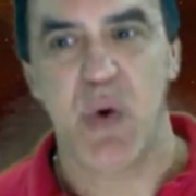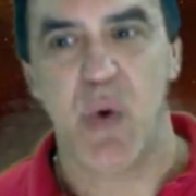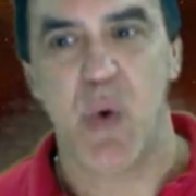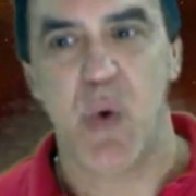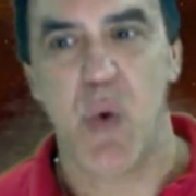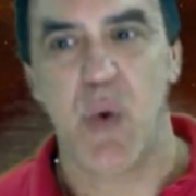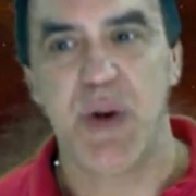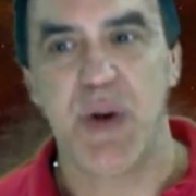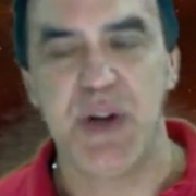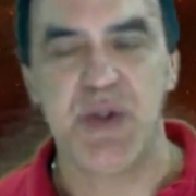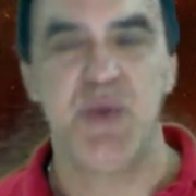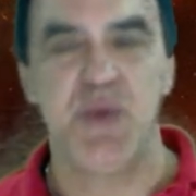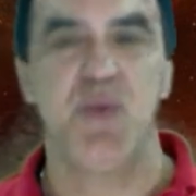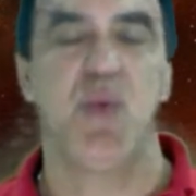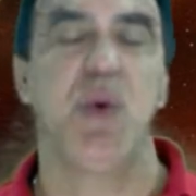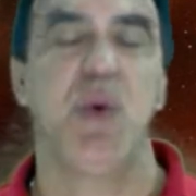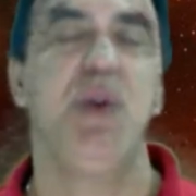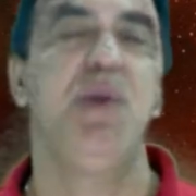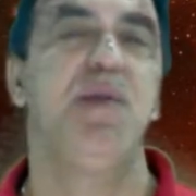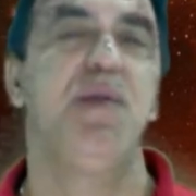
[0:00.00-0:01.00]
Or
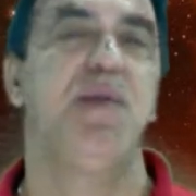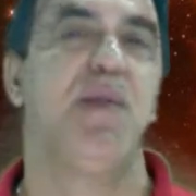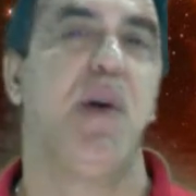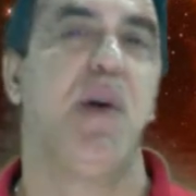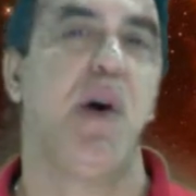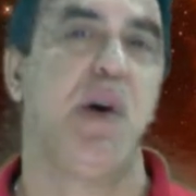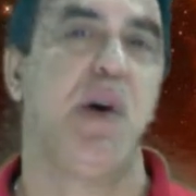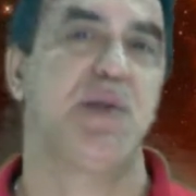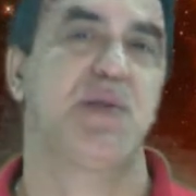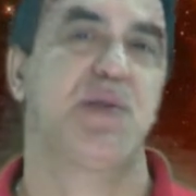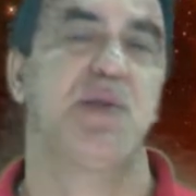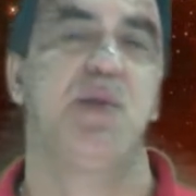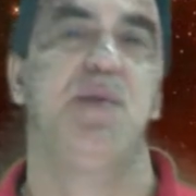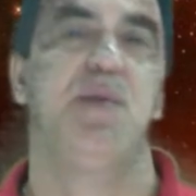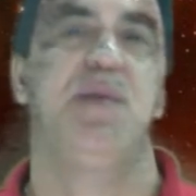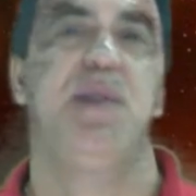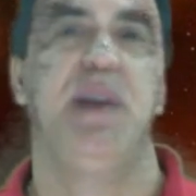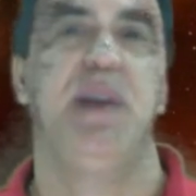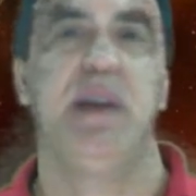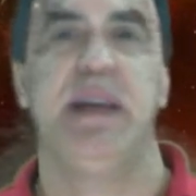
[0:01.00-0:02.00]
were you also
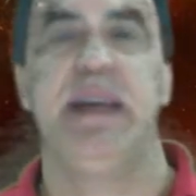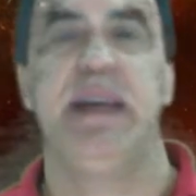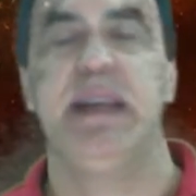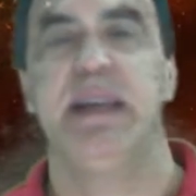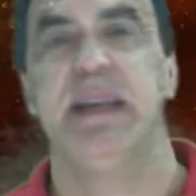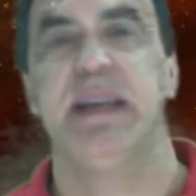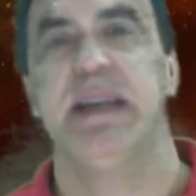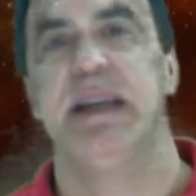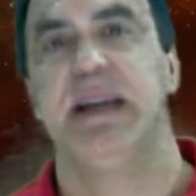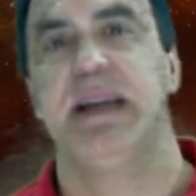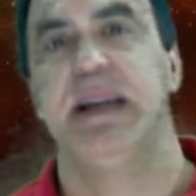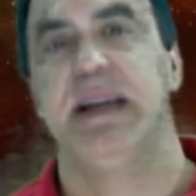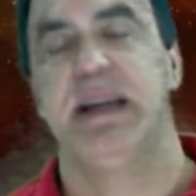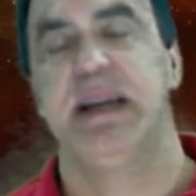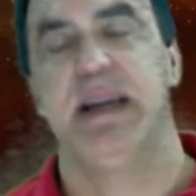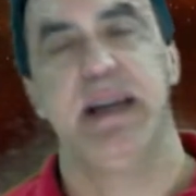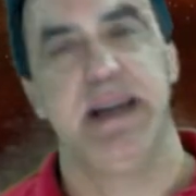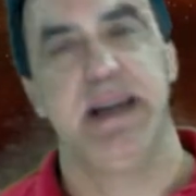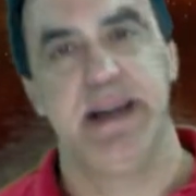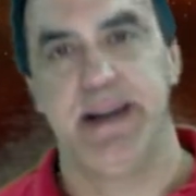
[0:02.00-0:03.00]
feeling
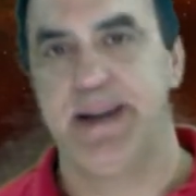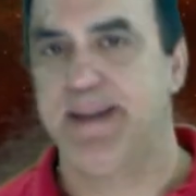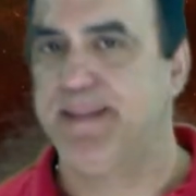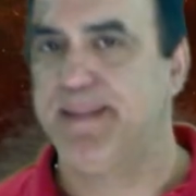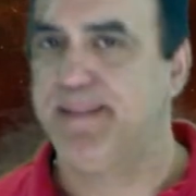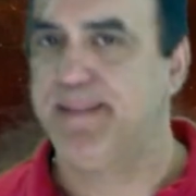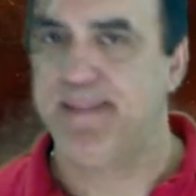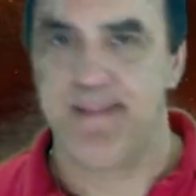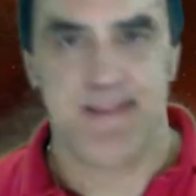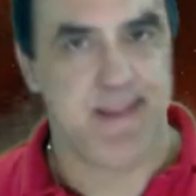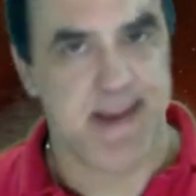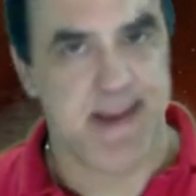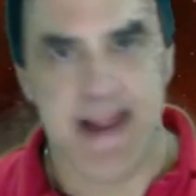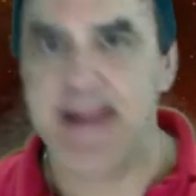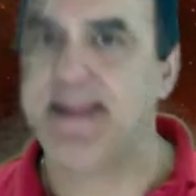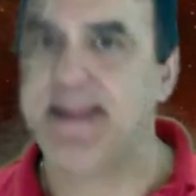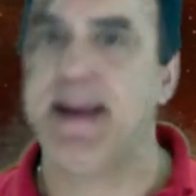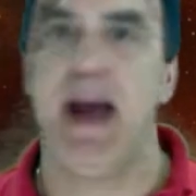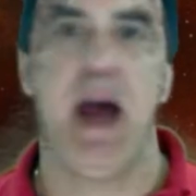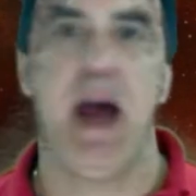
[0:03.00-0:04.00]

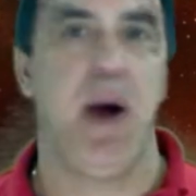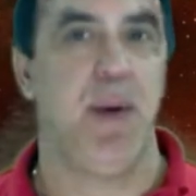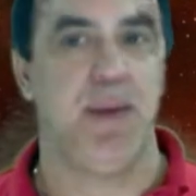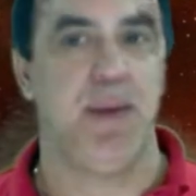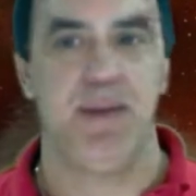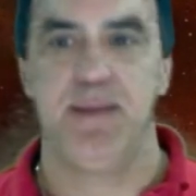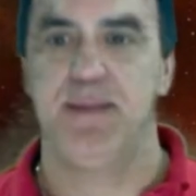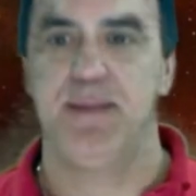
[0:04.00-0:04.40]
let down?